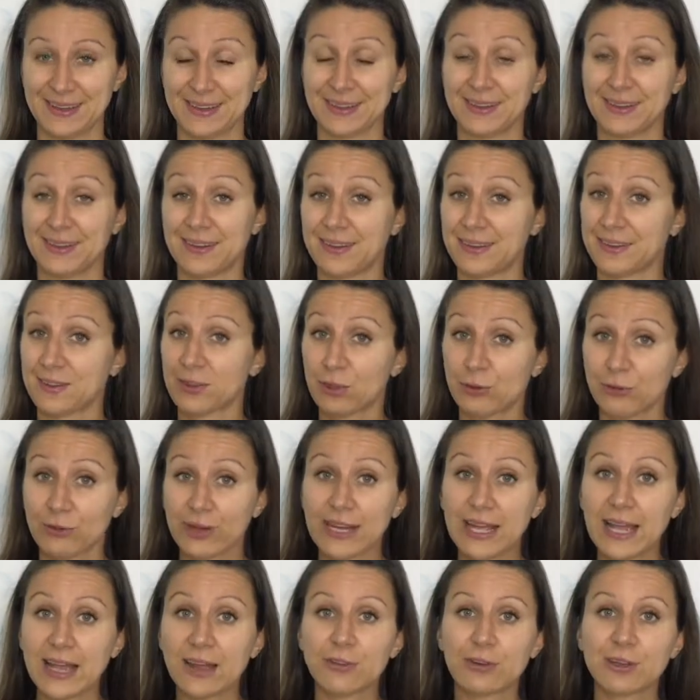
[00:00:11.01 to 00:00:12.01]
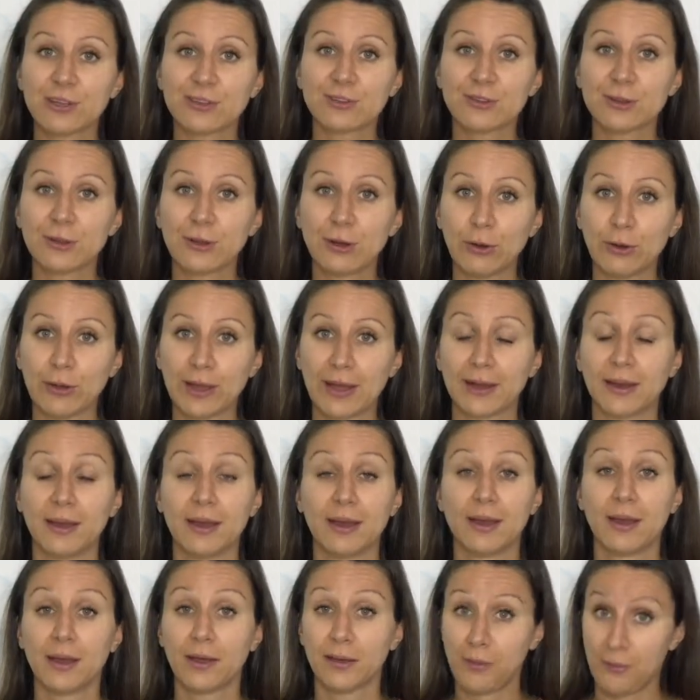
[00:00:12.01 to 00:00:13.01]
And there's three areas to look at:
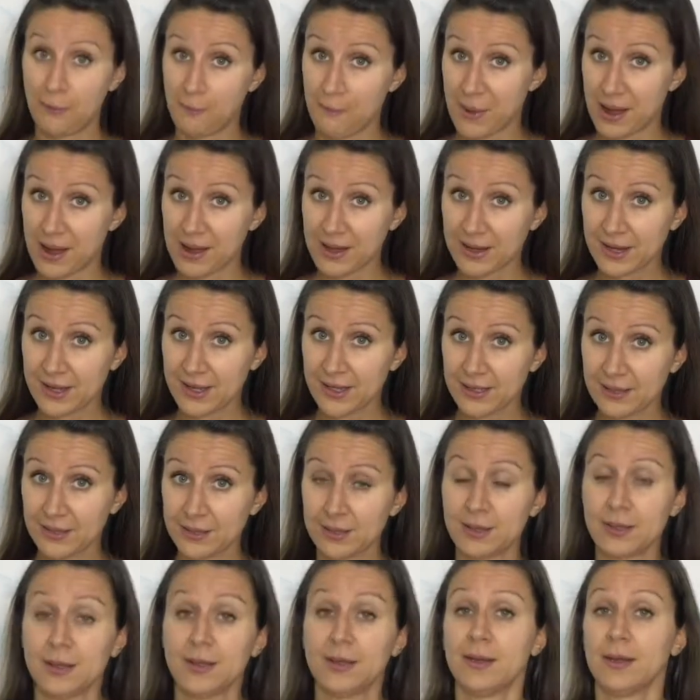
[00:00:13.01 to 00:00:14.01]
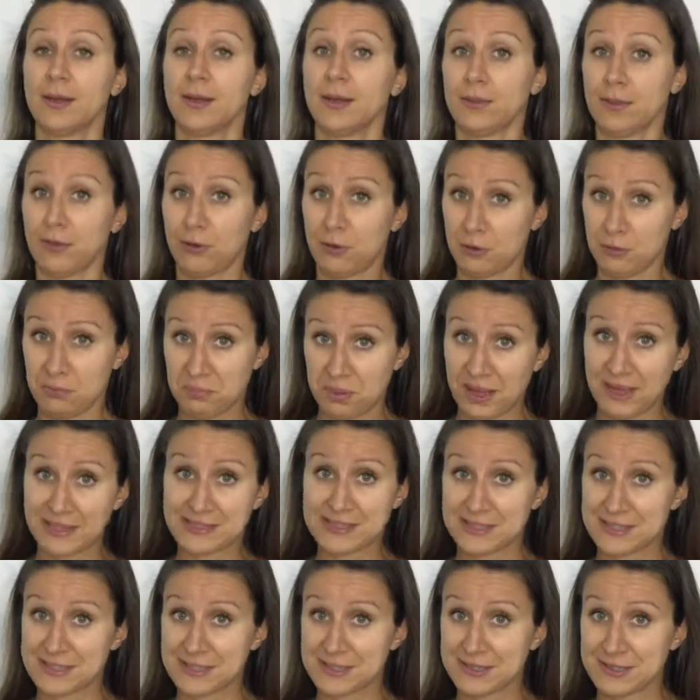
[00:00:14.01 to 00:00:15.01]
the market, the
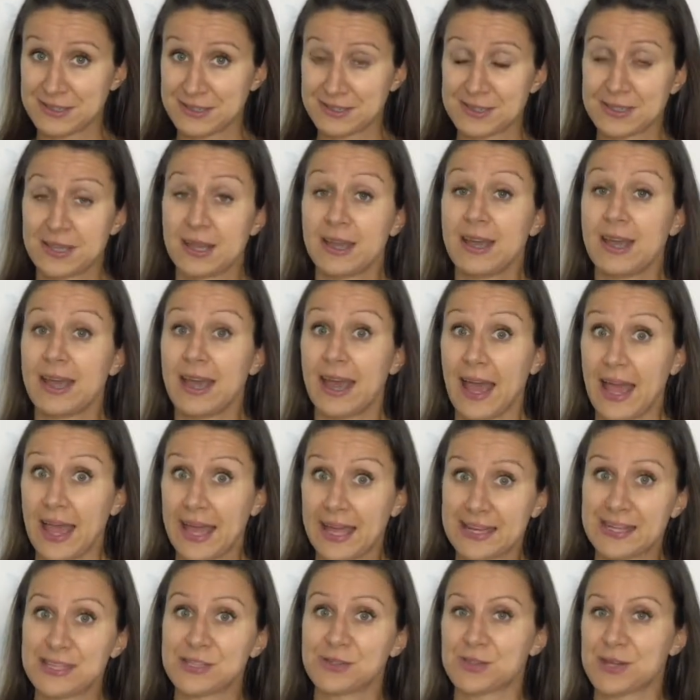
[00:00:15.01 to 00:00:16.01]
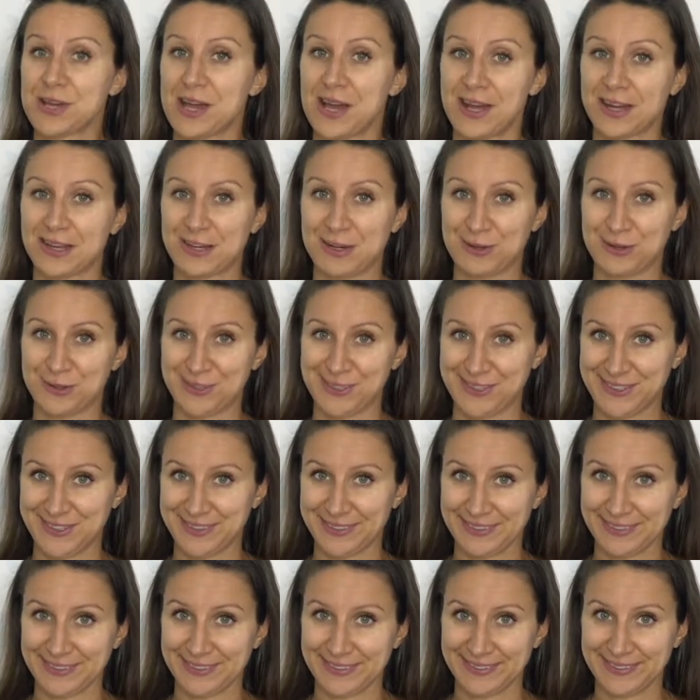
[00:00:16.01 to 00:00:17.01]
competitors, and your target
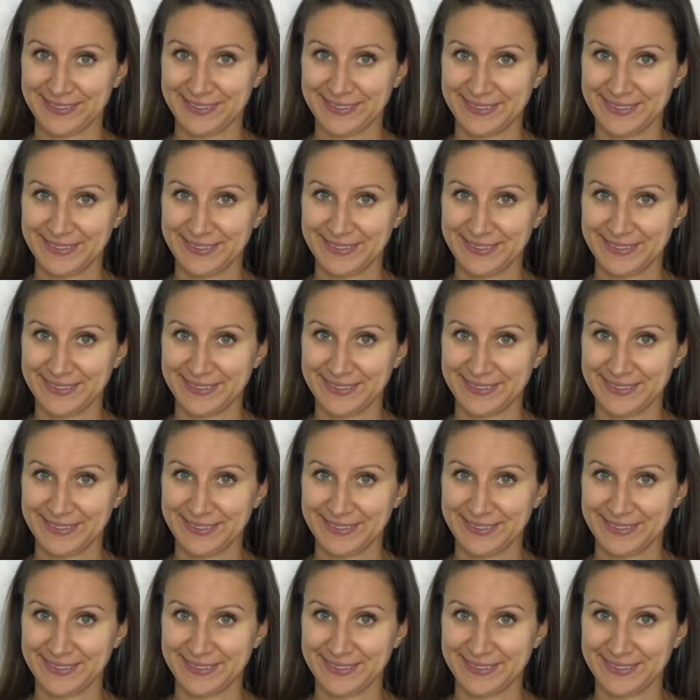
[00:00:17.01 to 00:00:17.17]
audience.